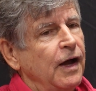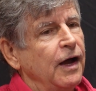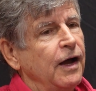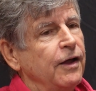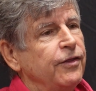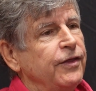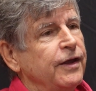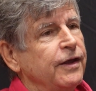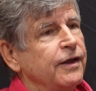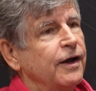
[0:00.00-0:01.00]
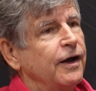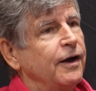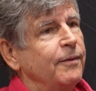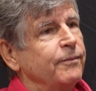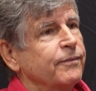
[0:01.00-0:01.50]
the
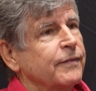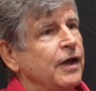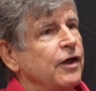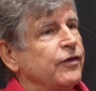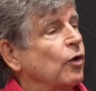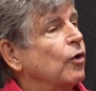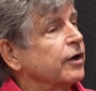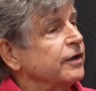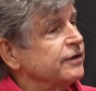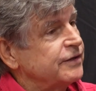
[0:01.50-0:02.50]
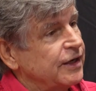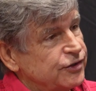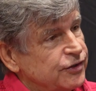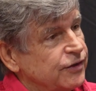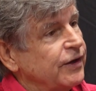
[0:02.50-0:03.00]

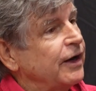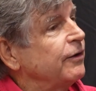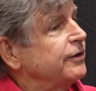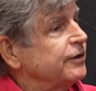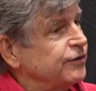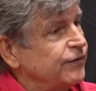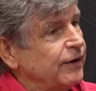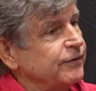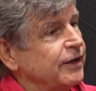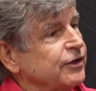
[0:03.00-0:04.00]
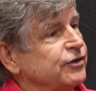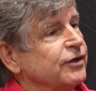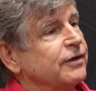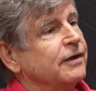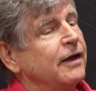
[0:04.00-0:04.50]
organization, the Heritage
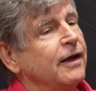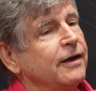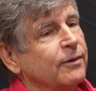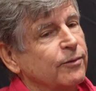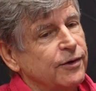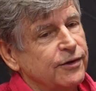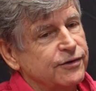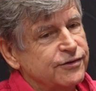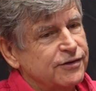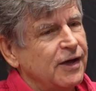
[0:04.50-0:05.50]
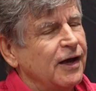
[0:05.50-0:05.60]
Foundation, and it was